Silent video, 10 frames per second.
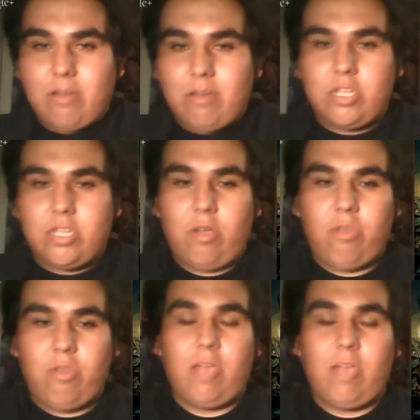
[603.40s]
characters
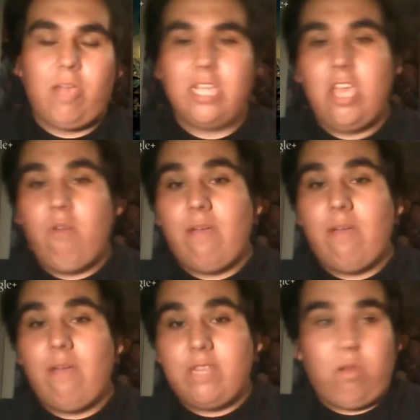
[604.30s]
go through, because we
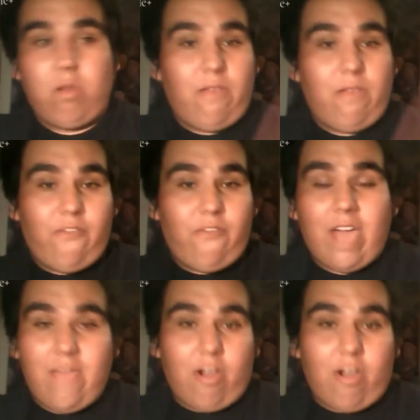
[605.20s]
have a total of
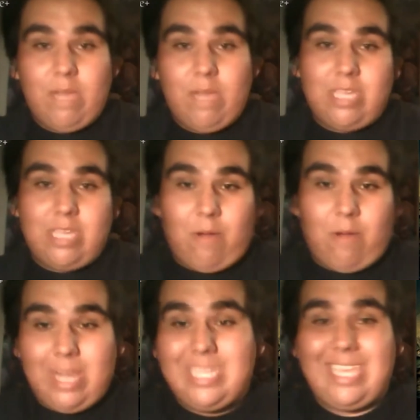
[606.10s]
five armies that we're
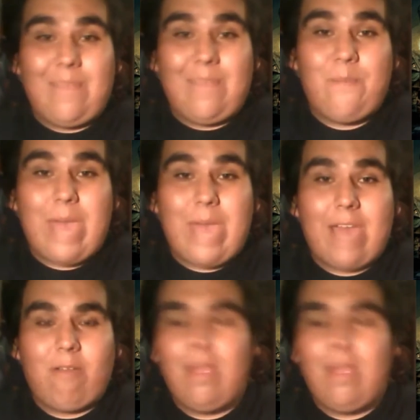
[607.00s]
going to see them
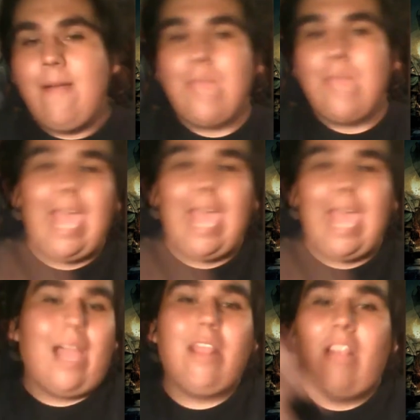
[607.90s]
battle. And
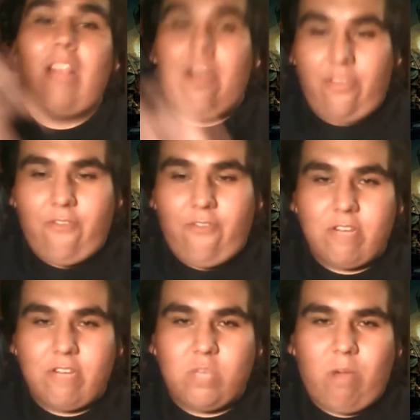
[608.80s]
I love the
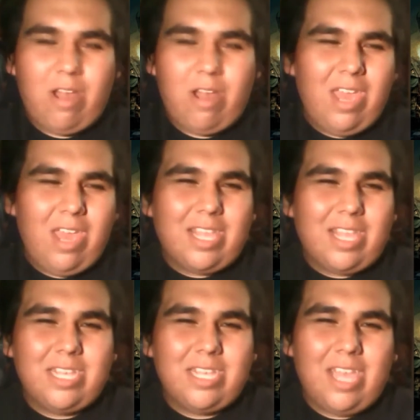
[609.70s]
first one.
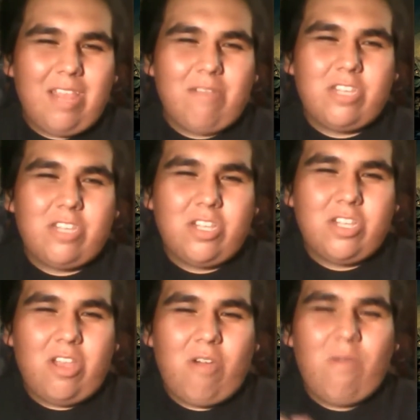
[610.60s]
Does it get a little
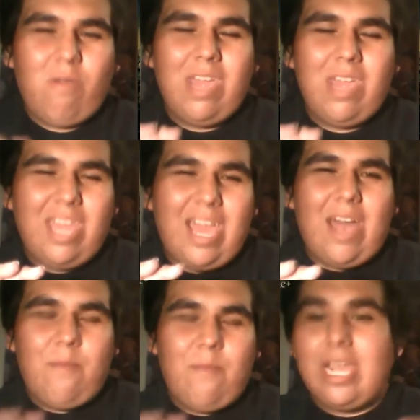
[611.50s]
slow?
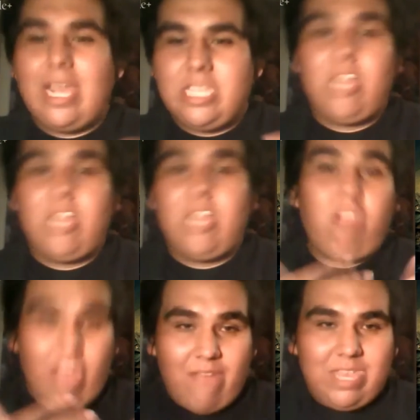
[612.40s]
Yeah, but I
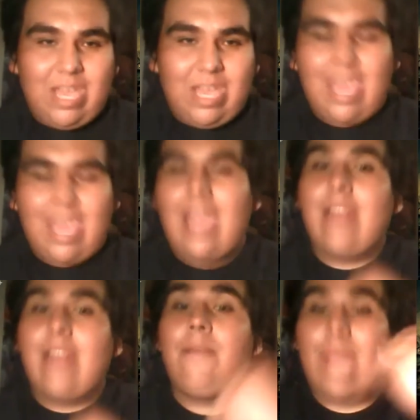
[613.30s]
still loved it,
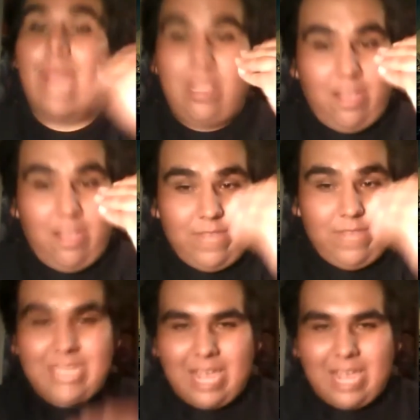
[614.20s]
and I love the
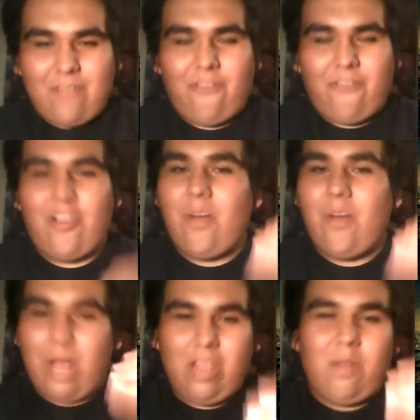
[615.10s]
second
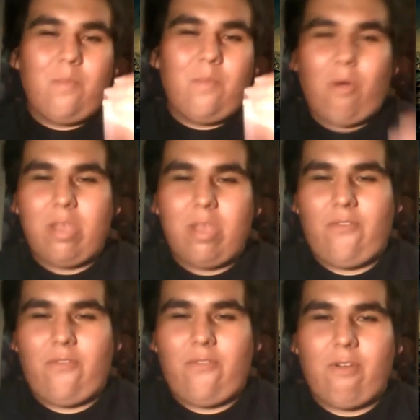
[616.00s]
film a little more than
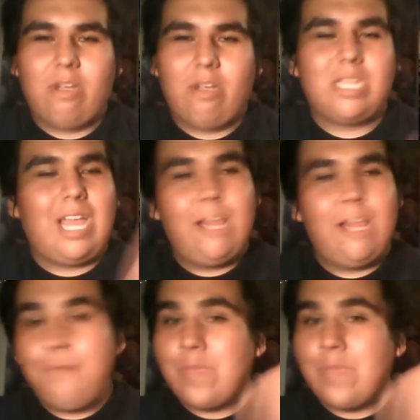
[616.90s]
the first, and